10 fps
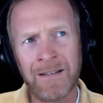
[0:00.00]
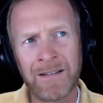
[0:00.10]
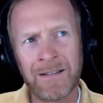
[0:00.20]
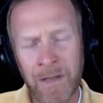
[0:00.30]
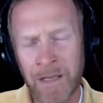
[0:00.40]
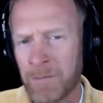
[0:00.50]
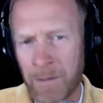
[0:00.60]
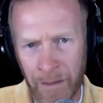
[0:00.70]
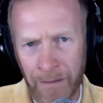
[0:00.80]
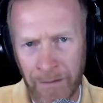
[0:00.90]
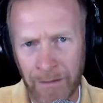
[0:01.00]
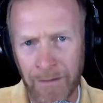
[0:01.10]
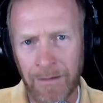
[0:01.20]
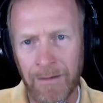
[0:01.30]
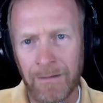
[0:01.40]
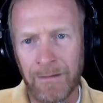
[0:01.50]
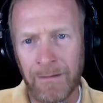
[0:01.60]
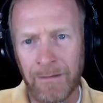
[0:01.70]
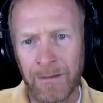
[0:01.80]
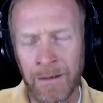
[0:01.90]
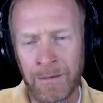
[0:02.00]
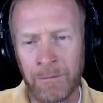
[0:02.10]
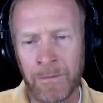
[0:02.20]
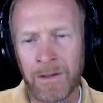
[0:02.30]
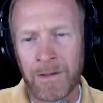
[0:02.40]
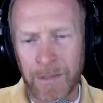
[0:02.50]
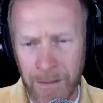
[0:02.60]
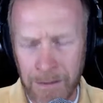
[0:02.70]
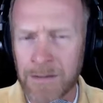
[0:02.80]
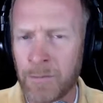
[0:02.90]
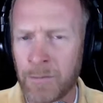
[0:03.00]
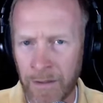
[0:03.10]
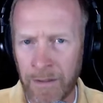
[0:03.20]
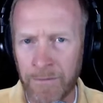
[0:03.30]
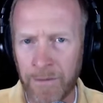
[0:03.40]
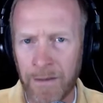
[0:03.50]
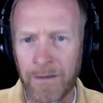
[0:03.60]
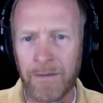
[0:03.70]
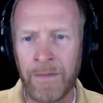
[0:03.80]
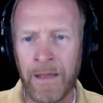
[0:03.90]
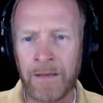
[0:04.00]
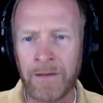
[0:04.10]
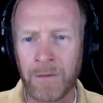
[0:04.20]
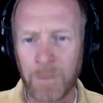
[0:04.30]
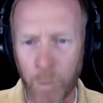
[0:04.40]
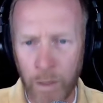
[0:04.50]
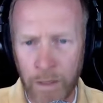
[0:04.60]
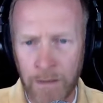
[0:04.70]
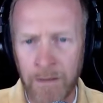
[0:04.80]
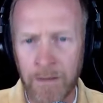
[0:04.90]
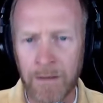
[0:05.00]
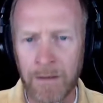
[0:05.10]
something in my mind tends to believe that when